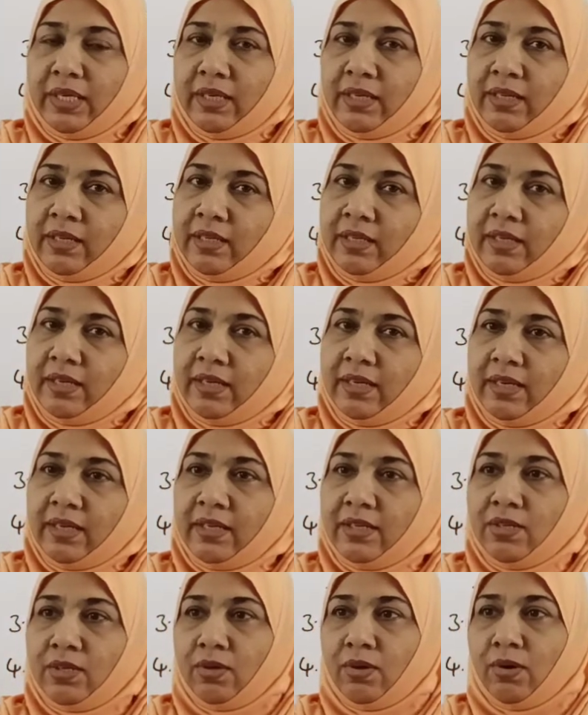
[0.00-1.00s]
in the
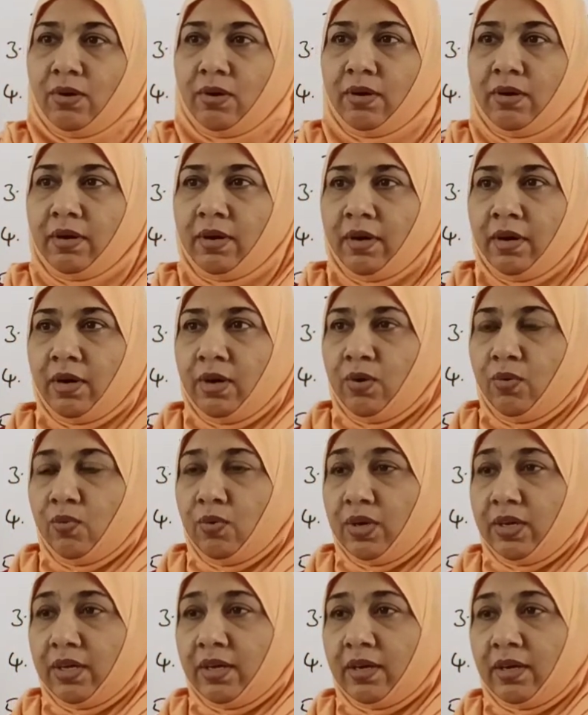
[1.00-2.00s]
night, or
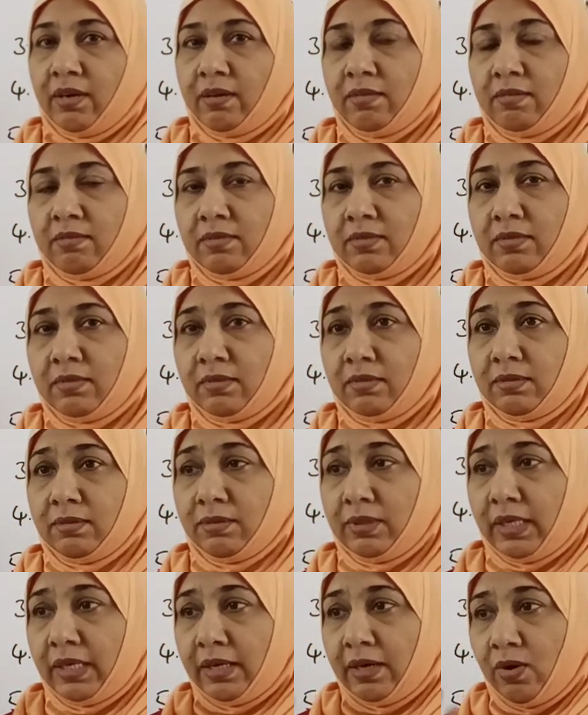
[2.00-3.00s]
working
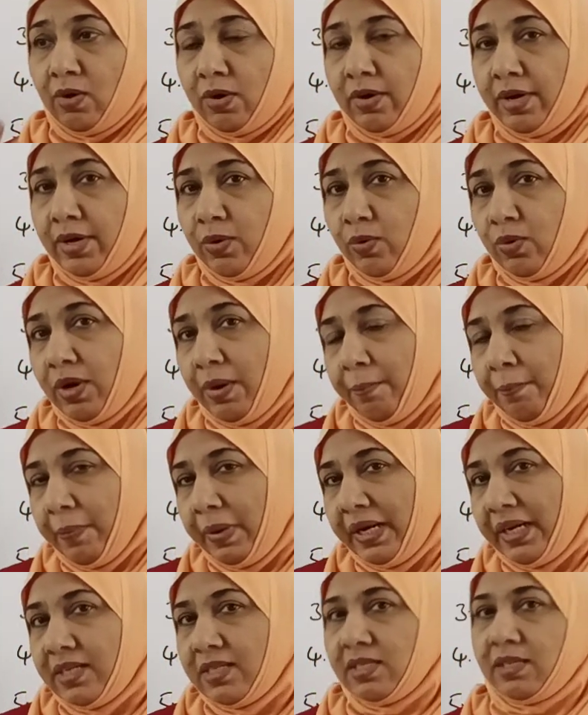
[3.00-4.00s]
in order to
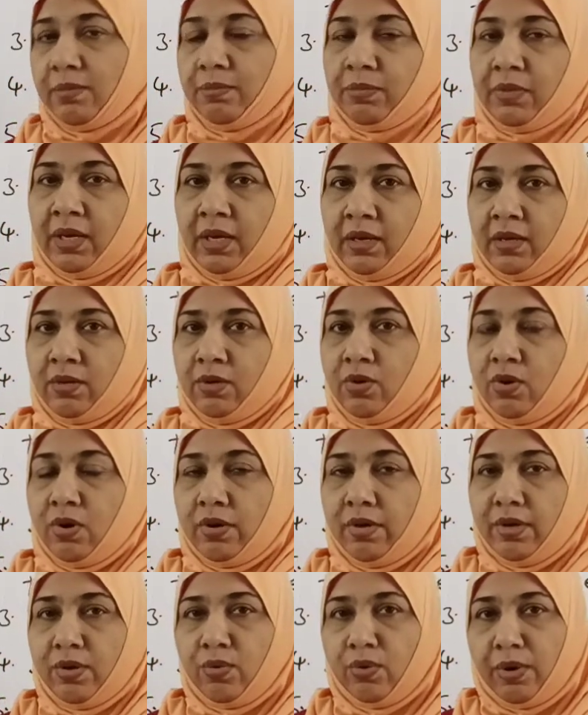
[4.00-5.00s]
complete something, in
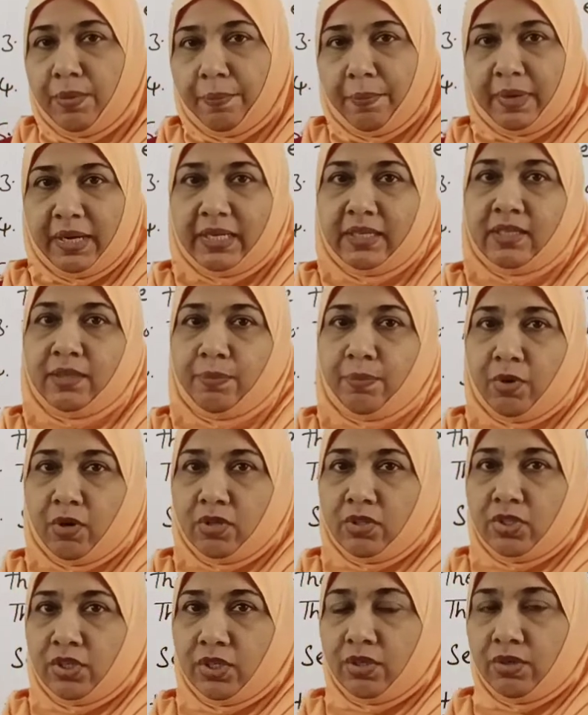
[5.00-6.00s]
order to complete the
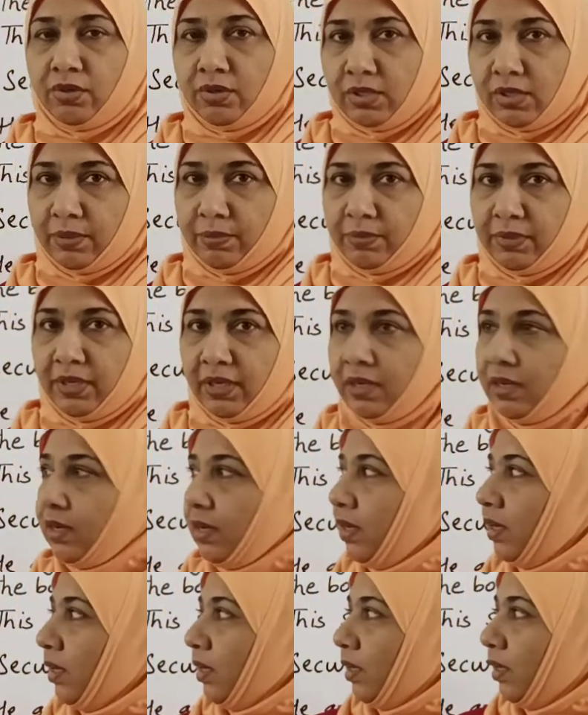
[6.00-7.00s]
project or something,
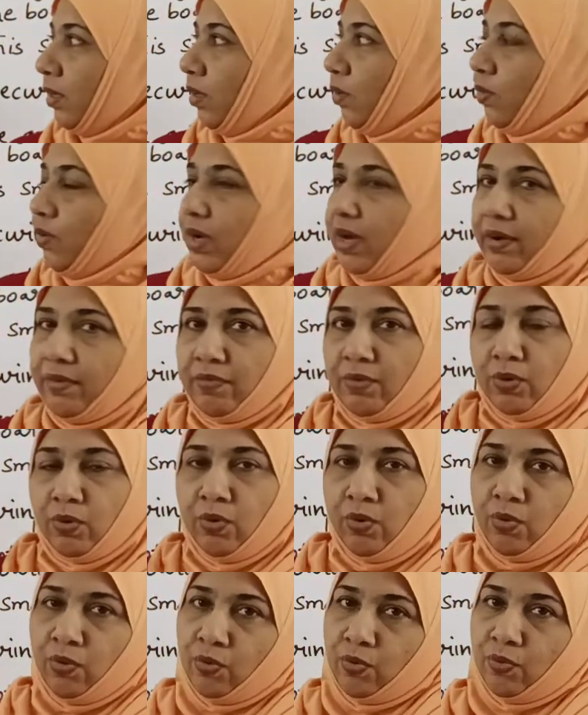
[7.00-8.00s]
you would have
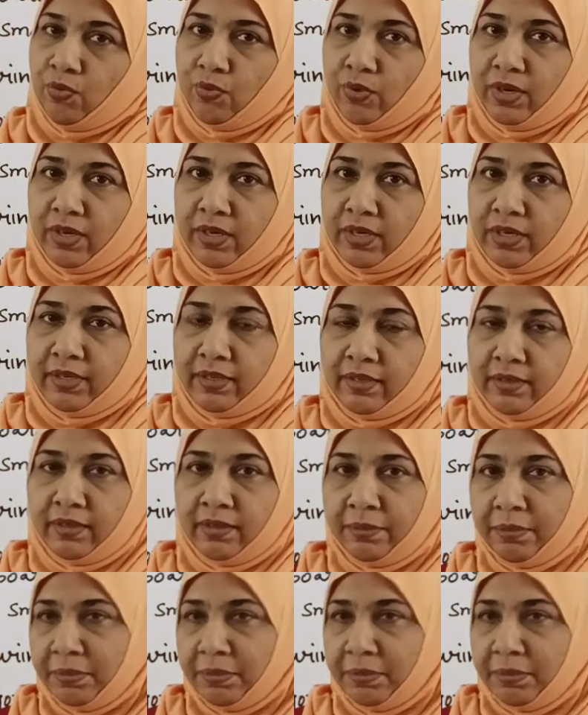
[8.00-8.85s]
to work in the